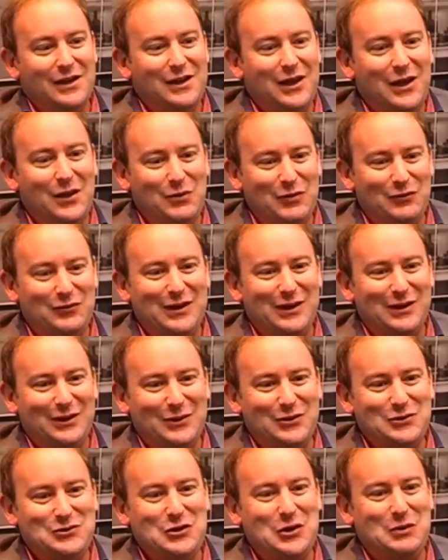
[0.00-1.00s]
Yeah, we've done a
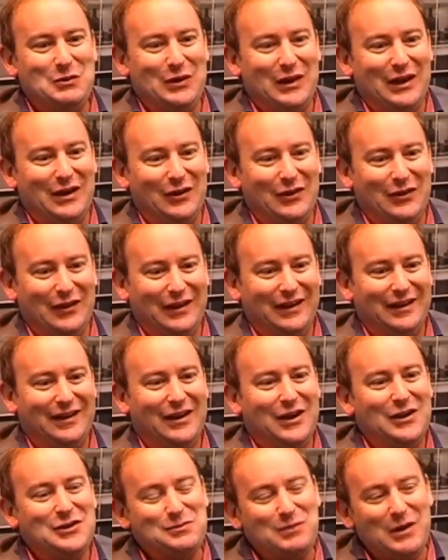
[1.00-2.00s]
good job of that, I think.
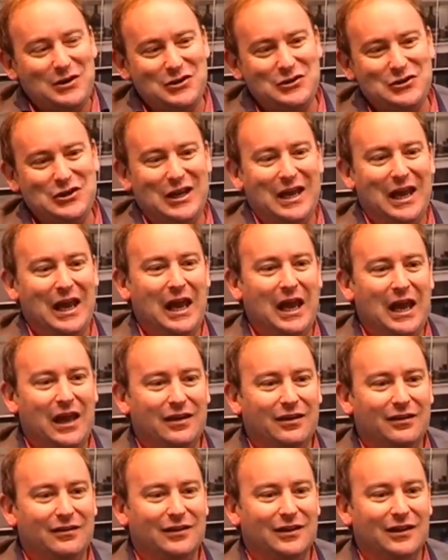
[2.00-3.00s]
As much as you
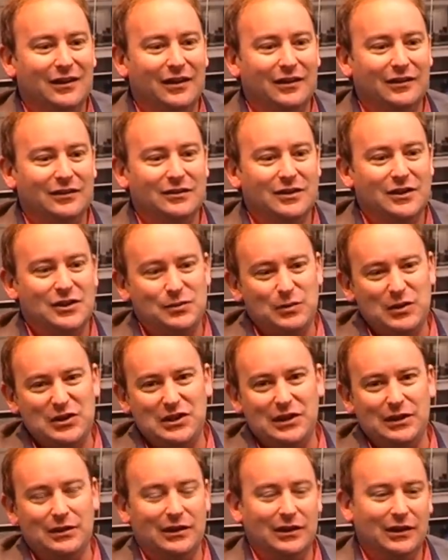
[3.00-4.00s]
can,
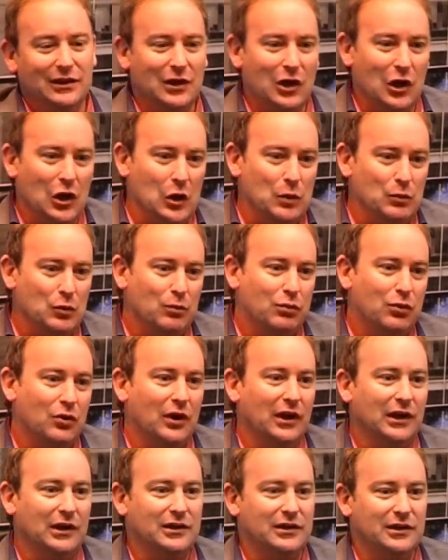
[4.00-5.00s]
especially in a global
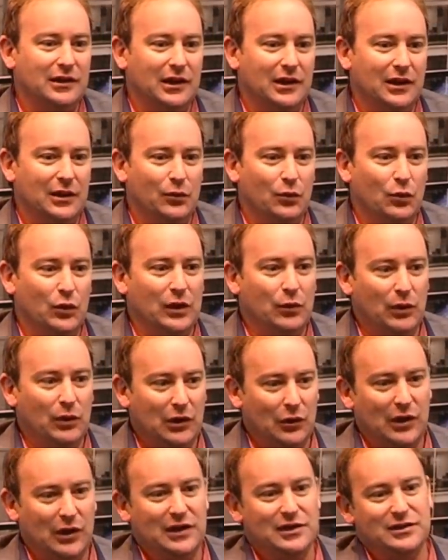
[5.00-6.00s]
product where we're
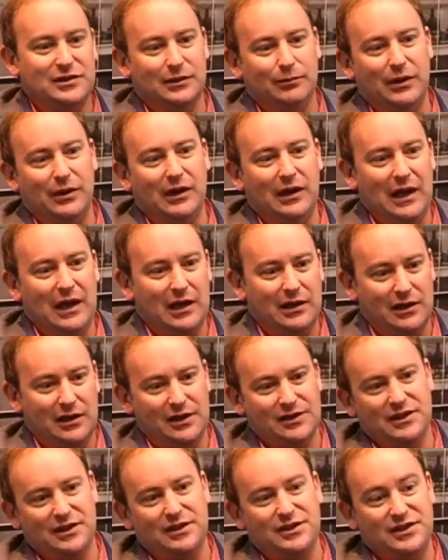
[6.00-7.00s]
looking to put it out
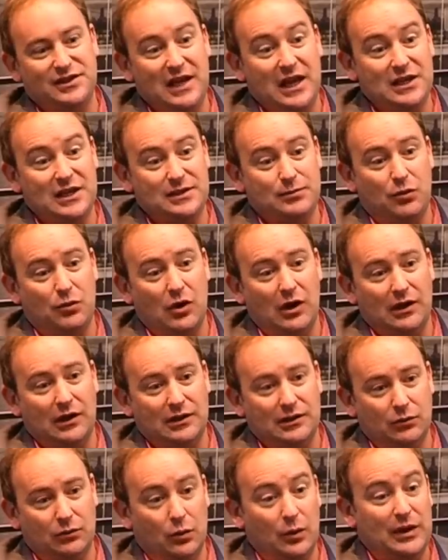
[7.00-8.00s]
as a SaaS
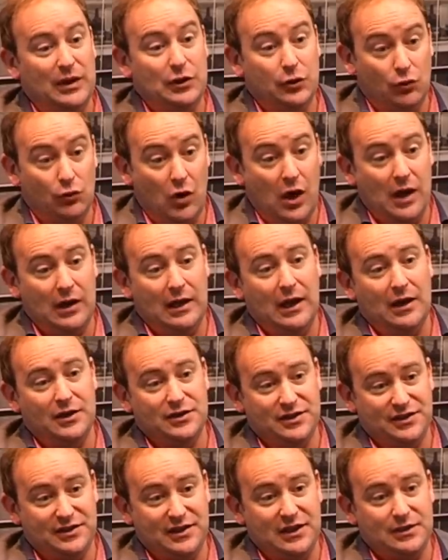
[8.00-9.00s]
product, or what we do right now
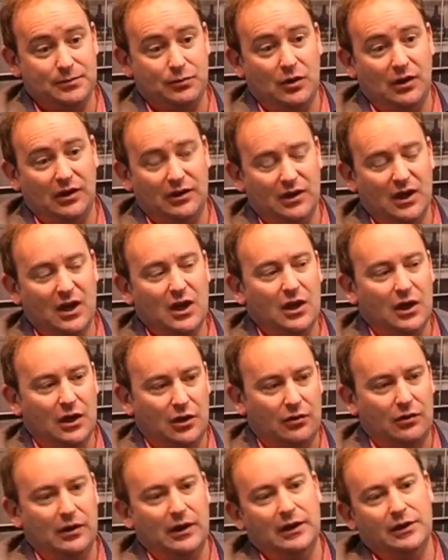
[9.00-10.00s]
as a SaaS product
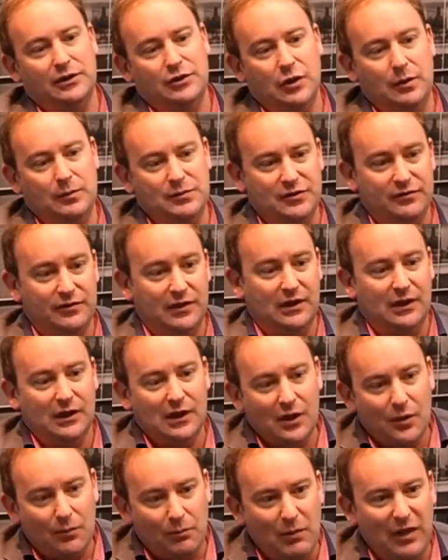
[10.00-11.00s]
in terms of a
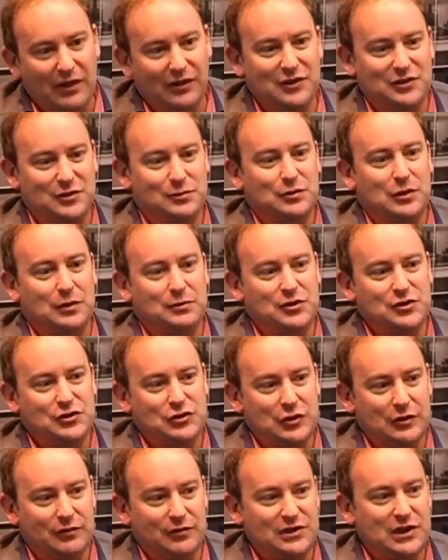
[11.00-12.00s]
monthly subscription
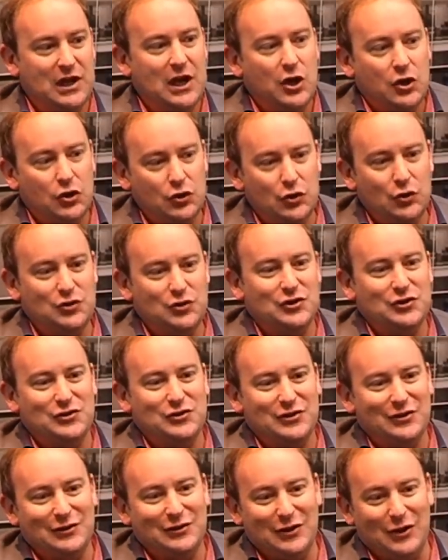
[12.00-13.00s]
service,
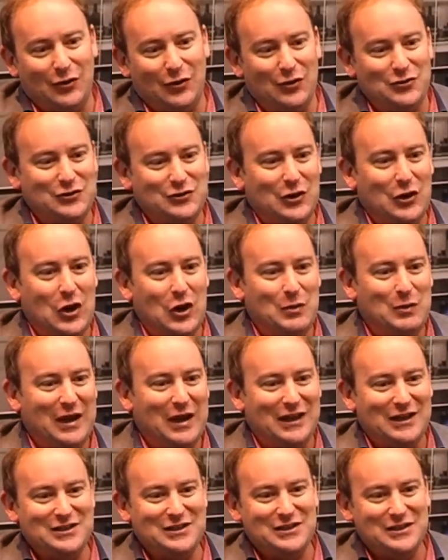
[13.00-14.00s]
users and across the globe are
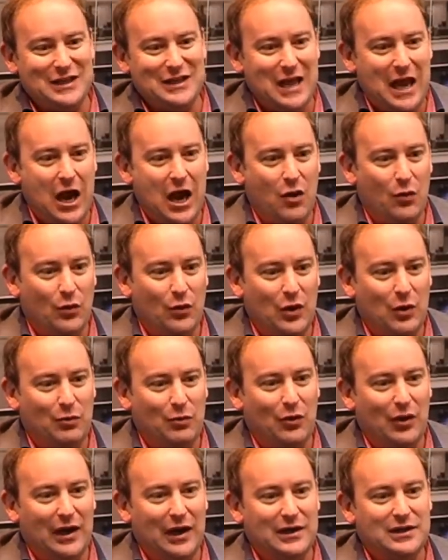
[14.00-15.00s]
going to see how we
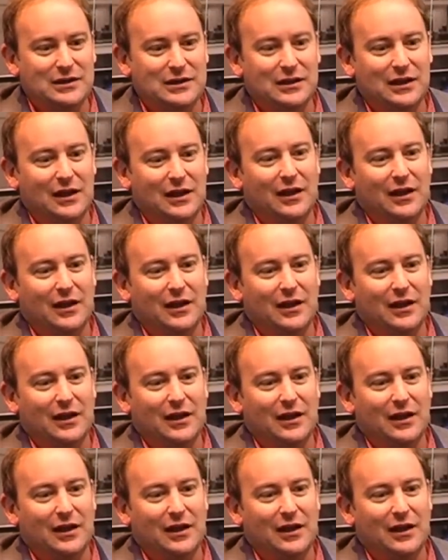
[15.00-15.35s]
operate.